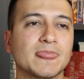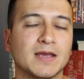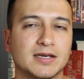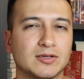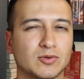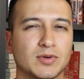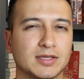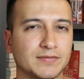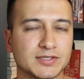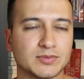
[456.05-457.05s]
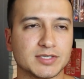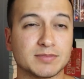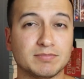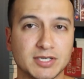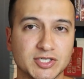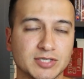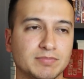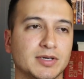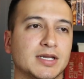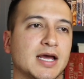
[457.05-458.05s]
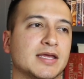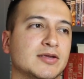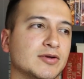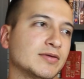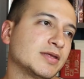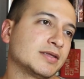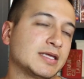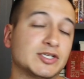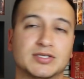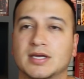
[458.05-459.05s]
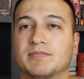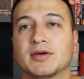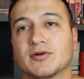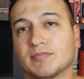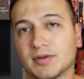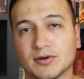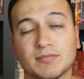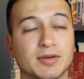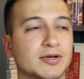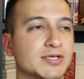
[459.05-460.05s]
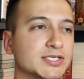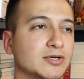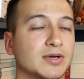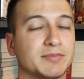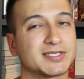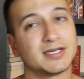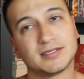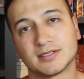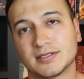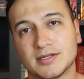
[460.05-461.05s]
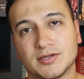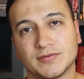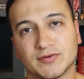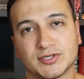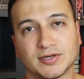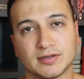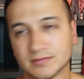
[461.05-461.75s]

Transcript: I didn't quite love this one as much, but I hear that they just get better and better and better, so I'm excited to continue for sure.